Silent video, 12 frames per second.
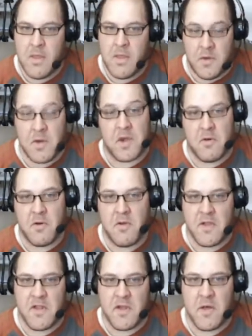you can
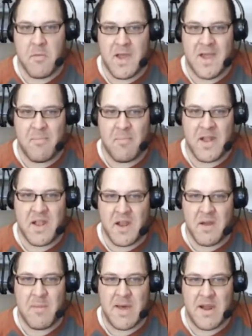really tell my opinion
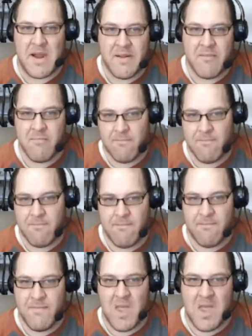about it.
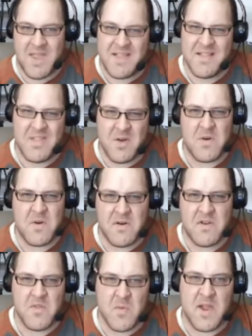The only
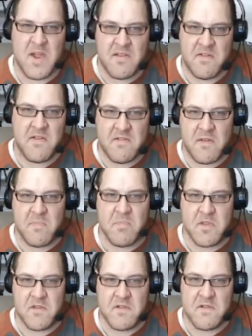reason why I sent you
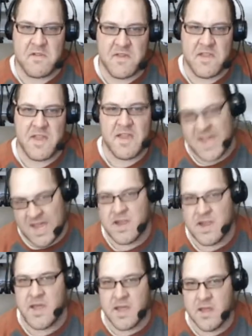something is because
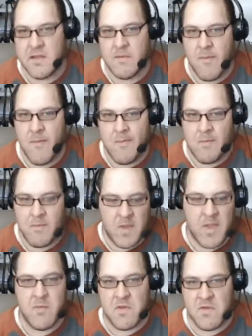Kenny,
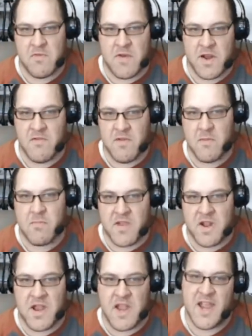he was afraid of
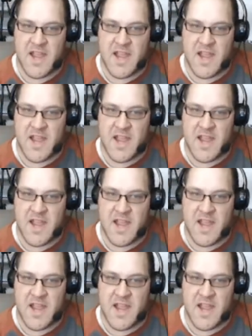upsetting